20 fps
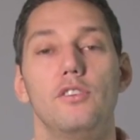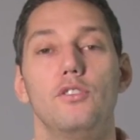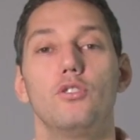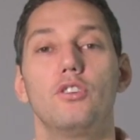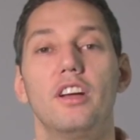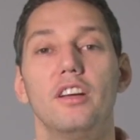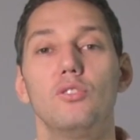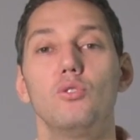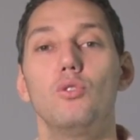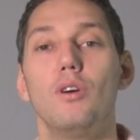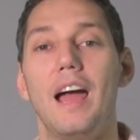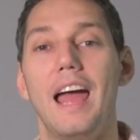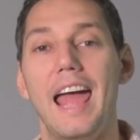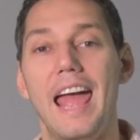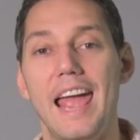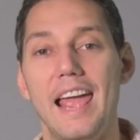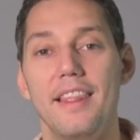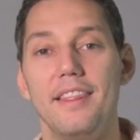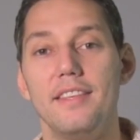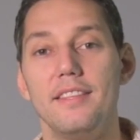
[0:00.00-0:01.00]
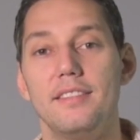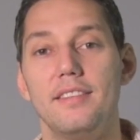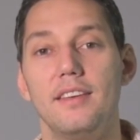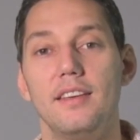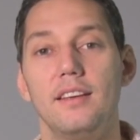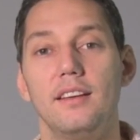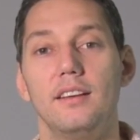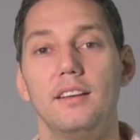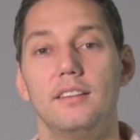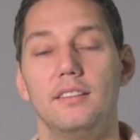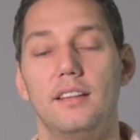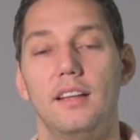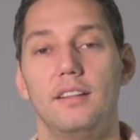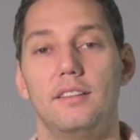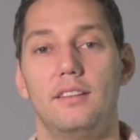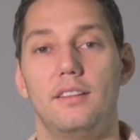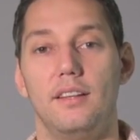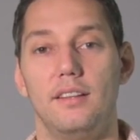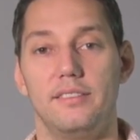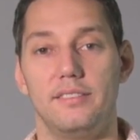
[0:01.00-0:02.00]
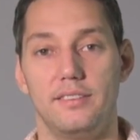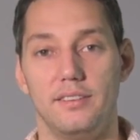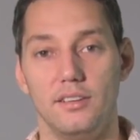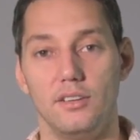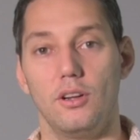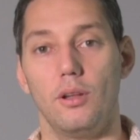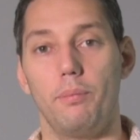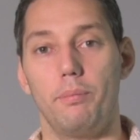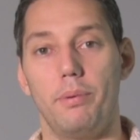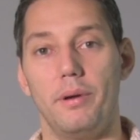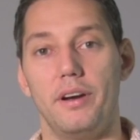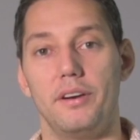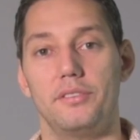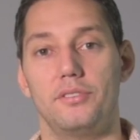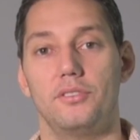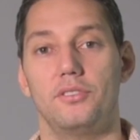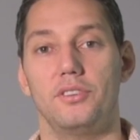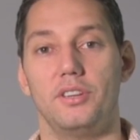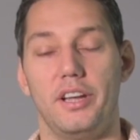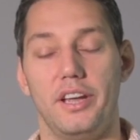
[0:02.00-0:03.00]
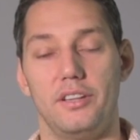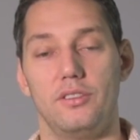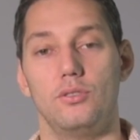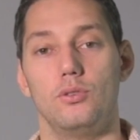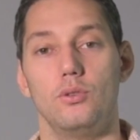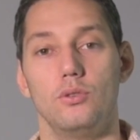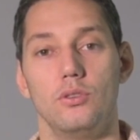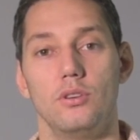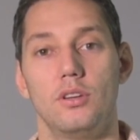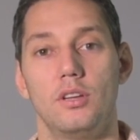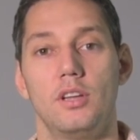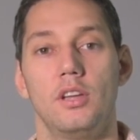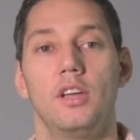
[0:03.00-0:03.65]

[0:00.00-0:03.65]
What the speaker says: You can do anything that a single person can do.